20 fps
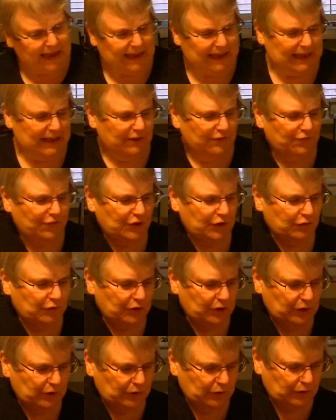If you
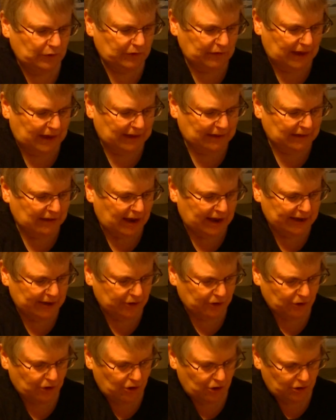use a
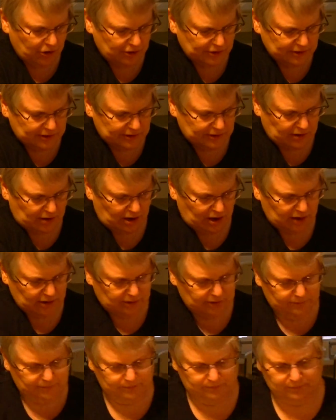lighter cardstock,
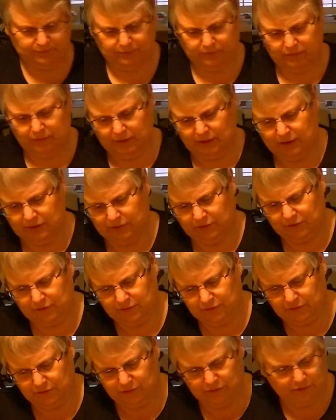
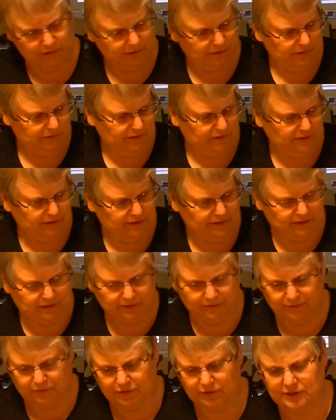just so you can see the
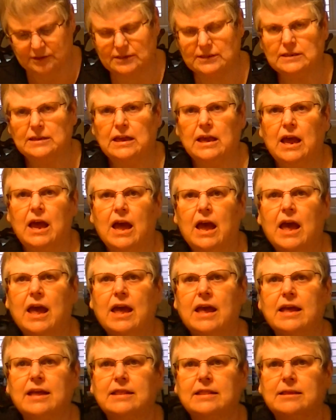difference,
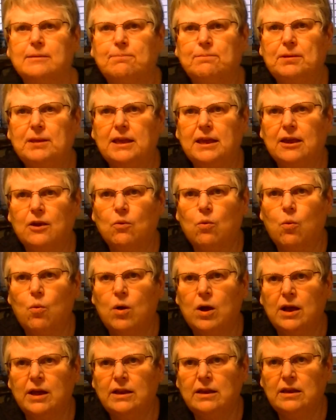the pink
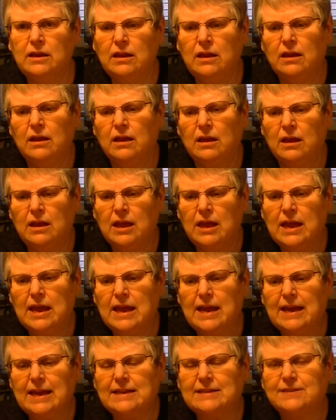one
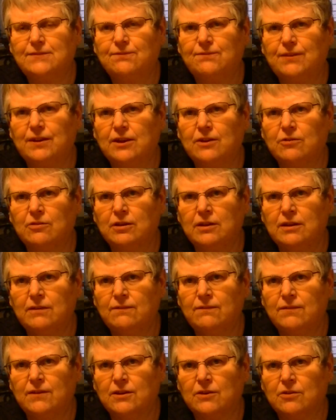is
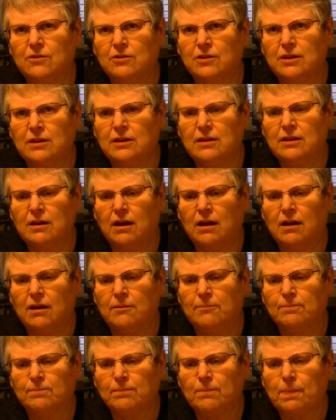very, very,
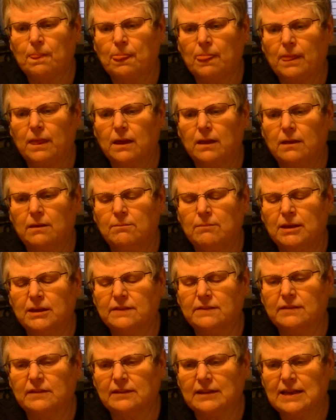
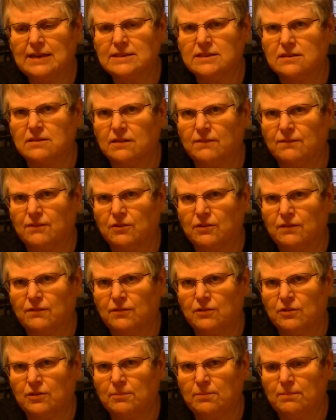makes the lace look very,
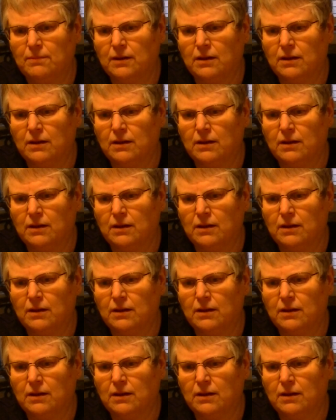very